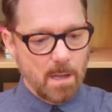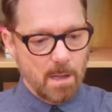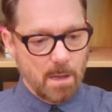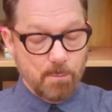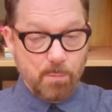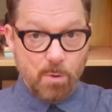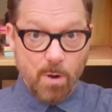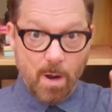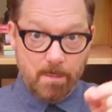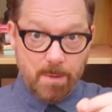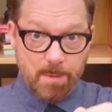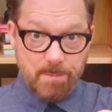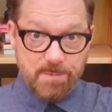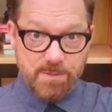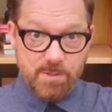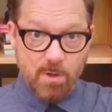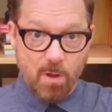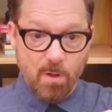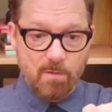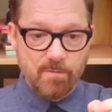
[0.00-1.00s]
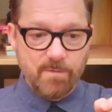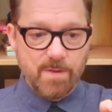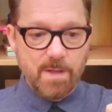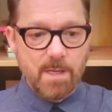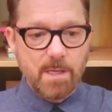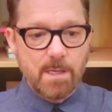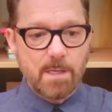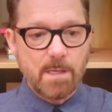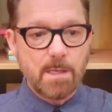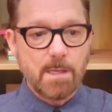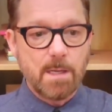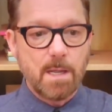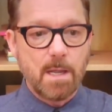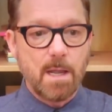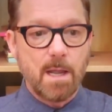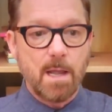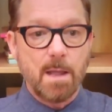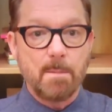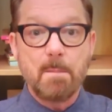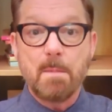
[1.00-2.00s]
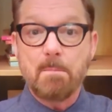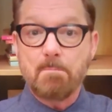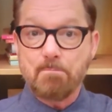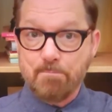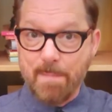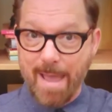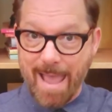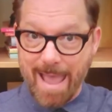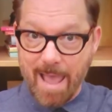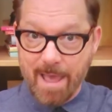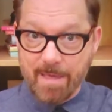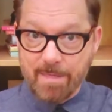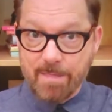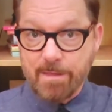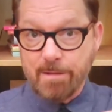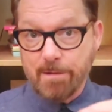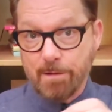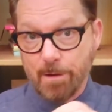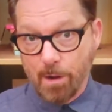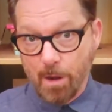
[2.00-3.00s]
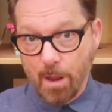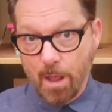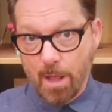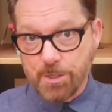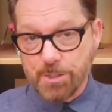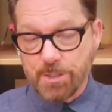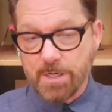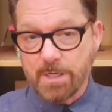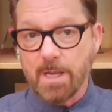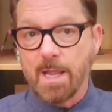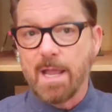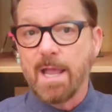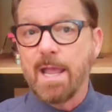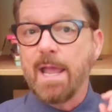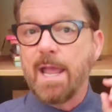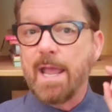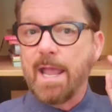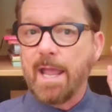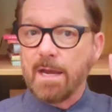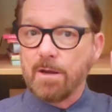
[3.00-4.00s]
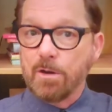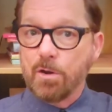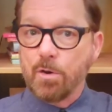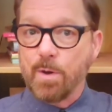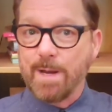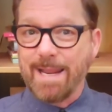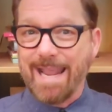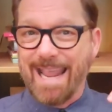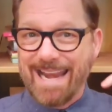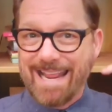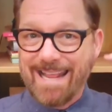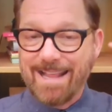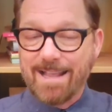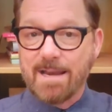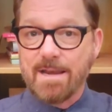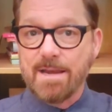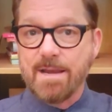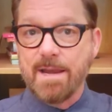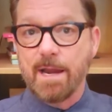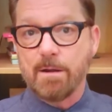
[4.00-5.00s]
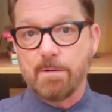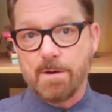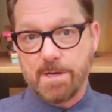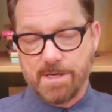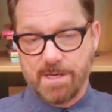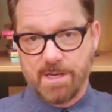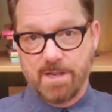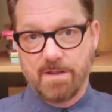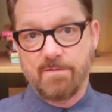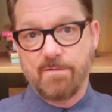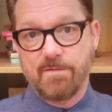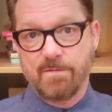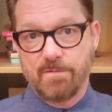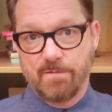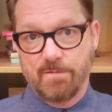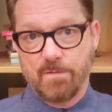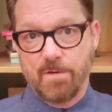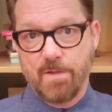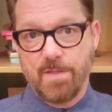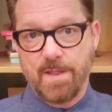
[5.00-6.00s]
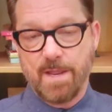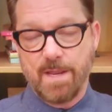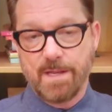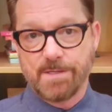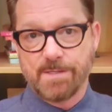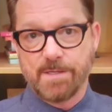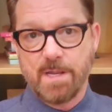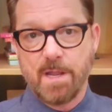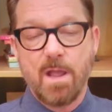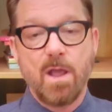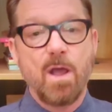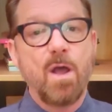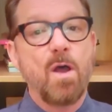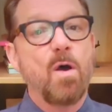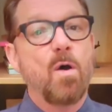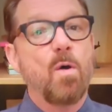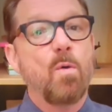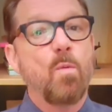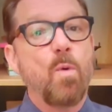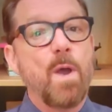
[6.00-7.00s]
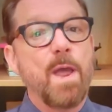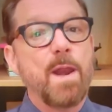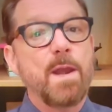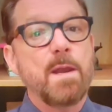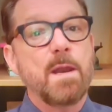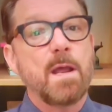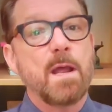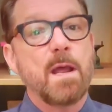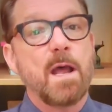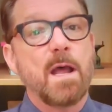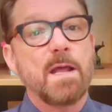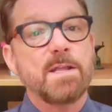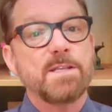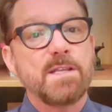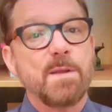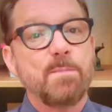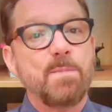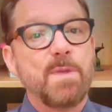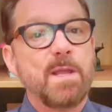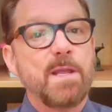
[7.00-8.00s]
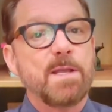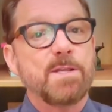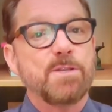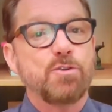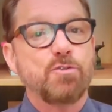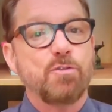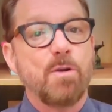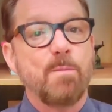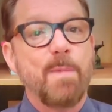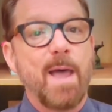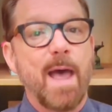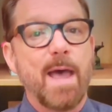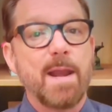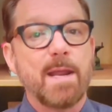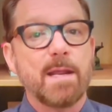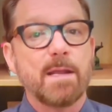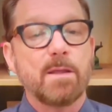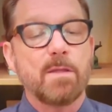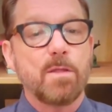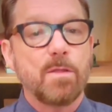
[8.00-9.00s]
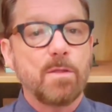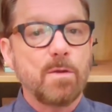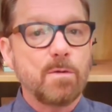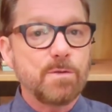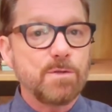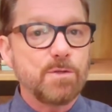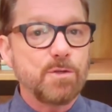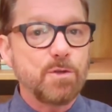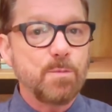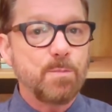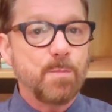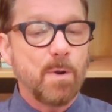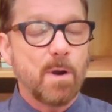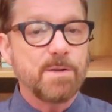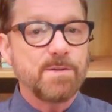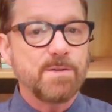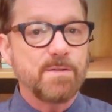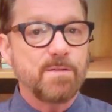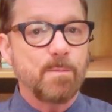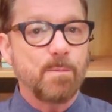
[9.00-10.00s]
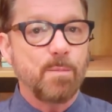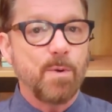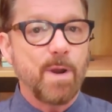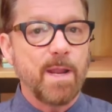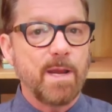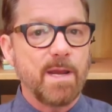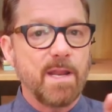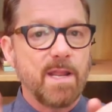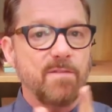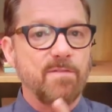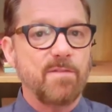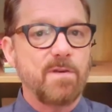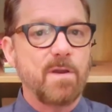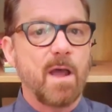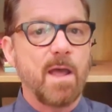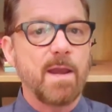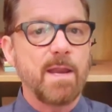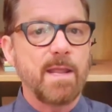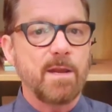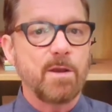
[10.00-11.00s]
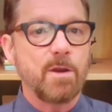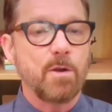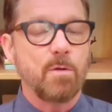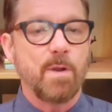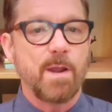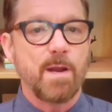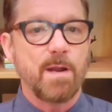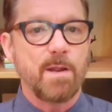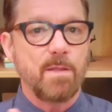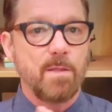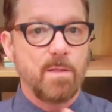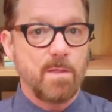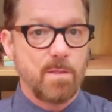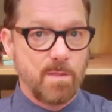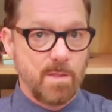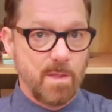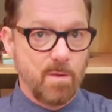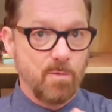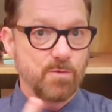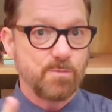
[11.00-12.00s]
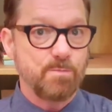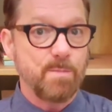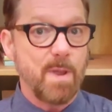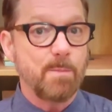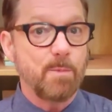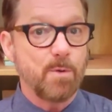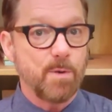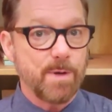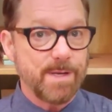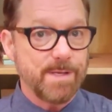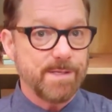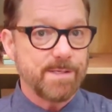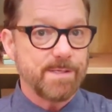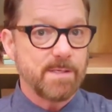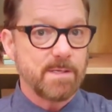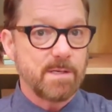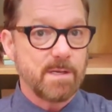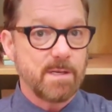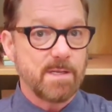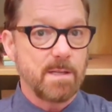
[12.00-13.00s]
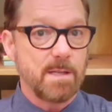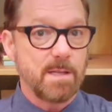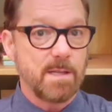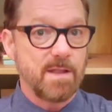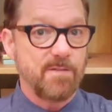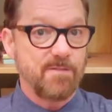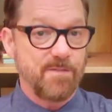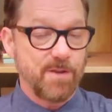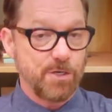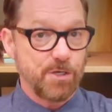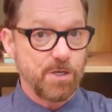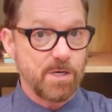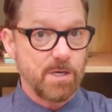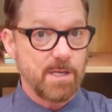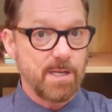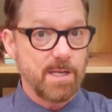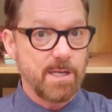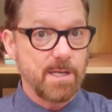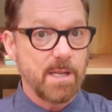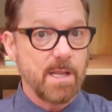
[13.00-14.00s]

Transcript: problem solving, math, logic, and creating a narrative for things. When something is traumatic, those two parts of the brain have not integrated those memories efficiently.